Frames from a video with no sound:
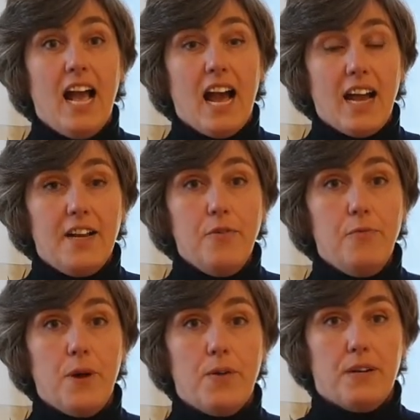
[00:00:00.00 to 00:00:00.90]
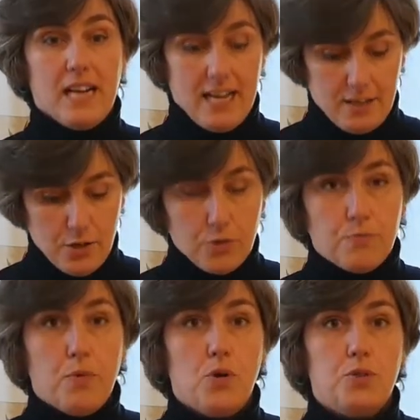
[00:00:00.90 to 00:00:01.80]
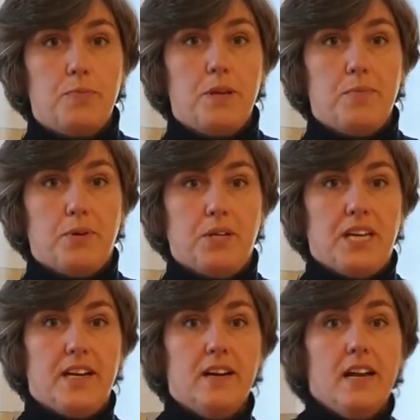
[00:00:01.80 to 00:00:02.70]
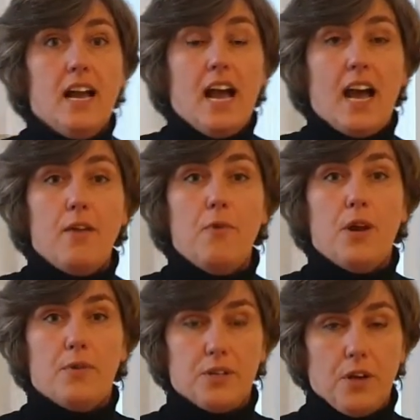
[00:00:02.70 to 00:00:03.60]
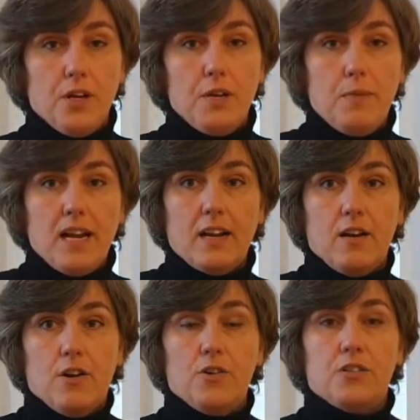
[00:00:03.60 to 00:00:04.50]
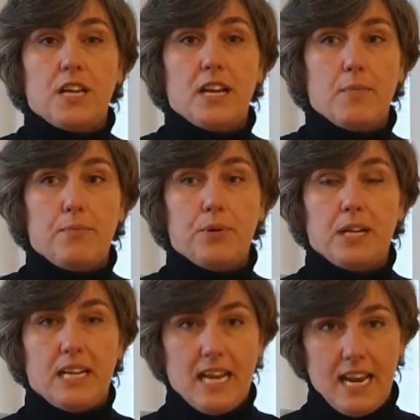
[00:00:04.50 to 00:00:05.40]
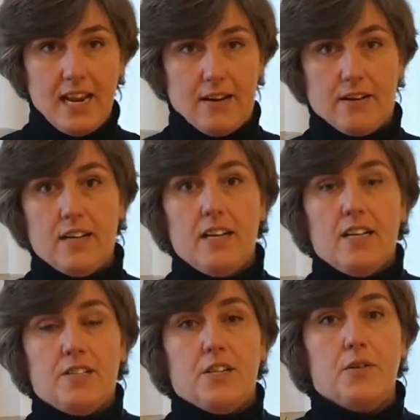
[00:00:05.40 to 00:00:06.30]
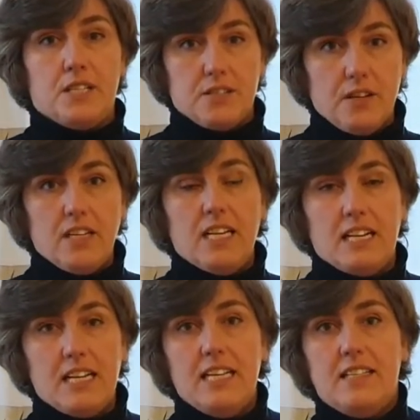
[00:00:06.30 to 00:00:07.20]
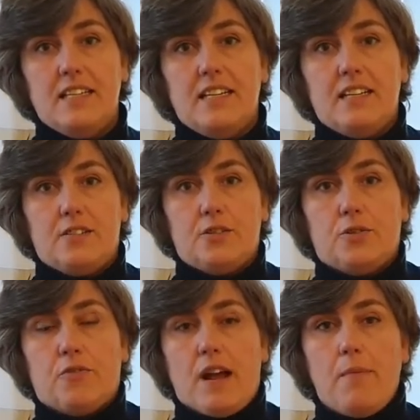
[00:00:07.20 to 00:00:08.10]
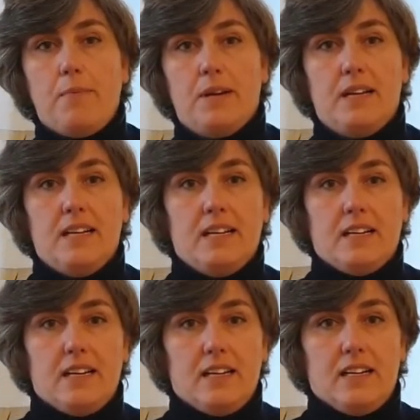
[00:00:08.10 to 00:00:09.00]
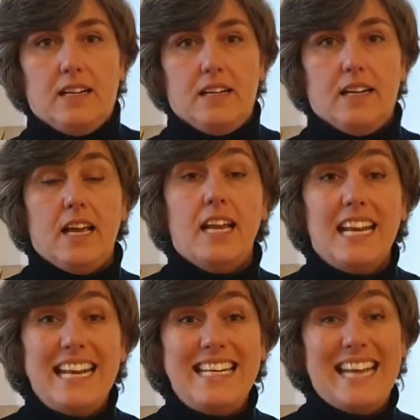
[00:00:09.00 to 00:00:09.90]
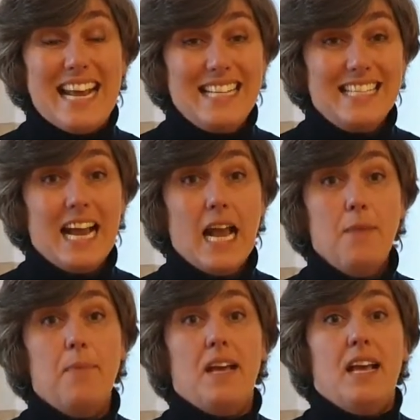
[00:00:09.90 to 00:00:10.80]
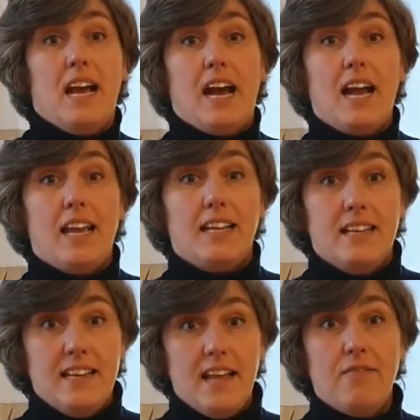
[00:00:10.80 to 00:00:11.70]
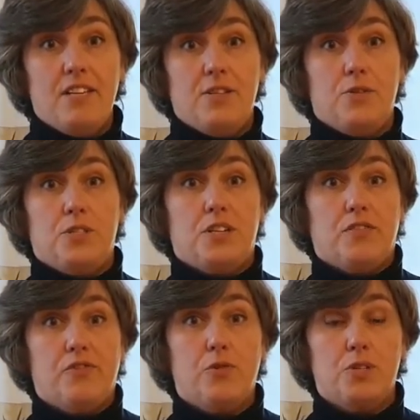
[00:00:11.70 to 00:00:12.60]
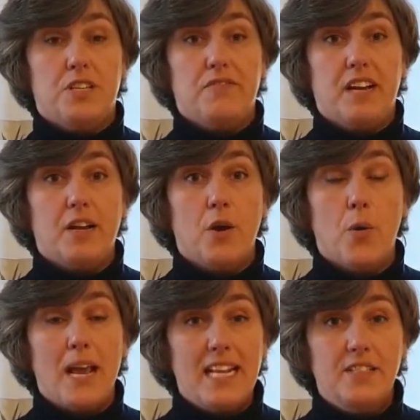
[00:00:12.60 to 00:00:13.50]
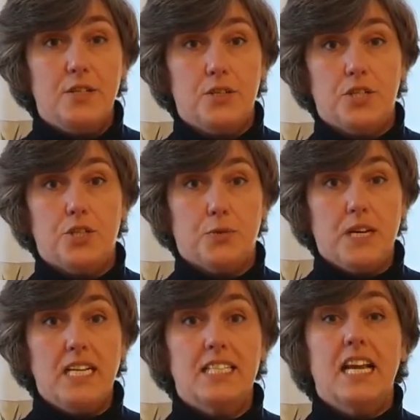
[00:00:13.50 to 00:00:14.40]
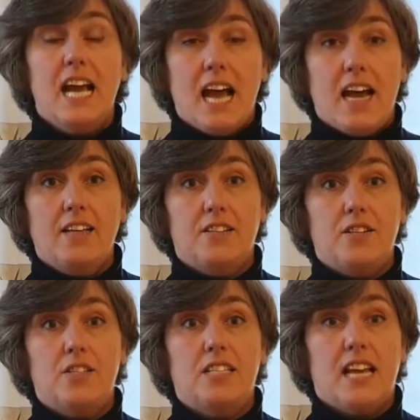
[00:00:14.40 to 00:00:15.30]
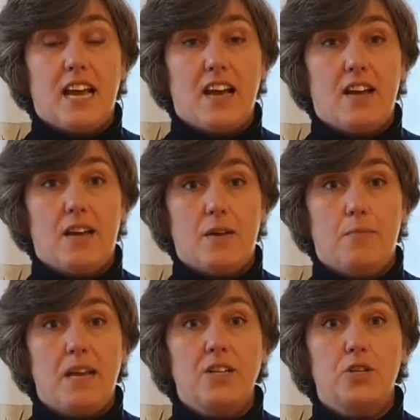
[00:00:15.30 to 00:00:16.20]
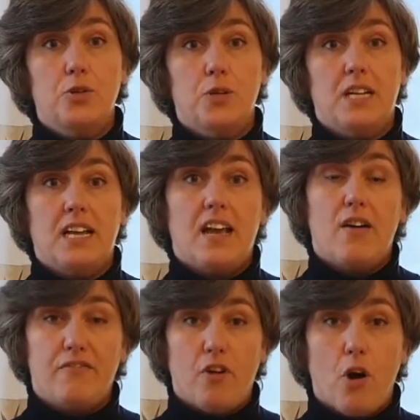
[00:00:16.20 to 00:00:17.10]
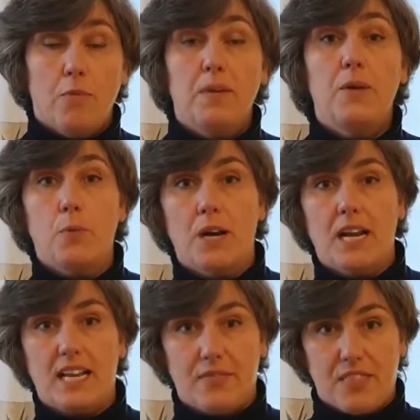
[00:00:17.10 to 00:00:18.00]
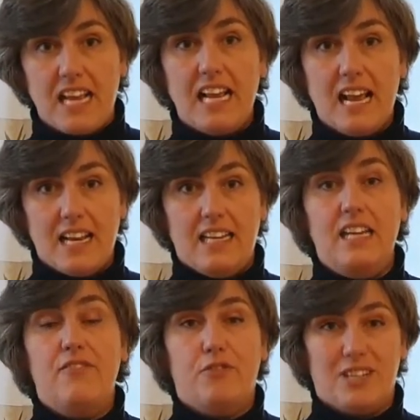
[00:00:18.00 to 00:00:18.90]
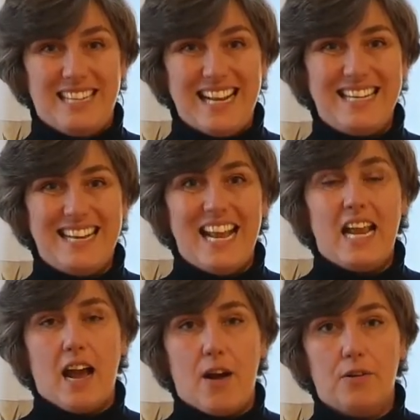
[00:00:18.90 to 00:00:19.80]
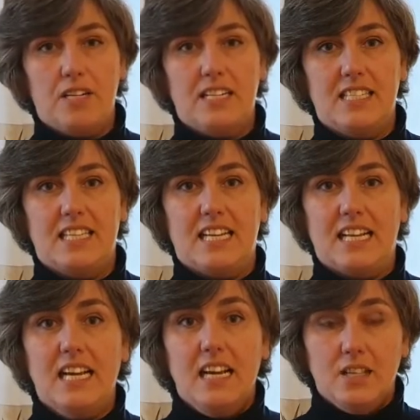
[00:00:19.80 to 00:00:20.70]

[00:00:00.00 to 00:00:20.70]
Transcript: I don't wear it like you, most people here. I wear it under my clothes and I put it here. So it's not that easy to grab. And in daytime, I never use it. Of course, if I go into the streets, I just make sure that I have on me what I think I need for that day out of the city.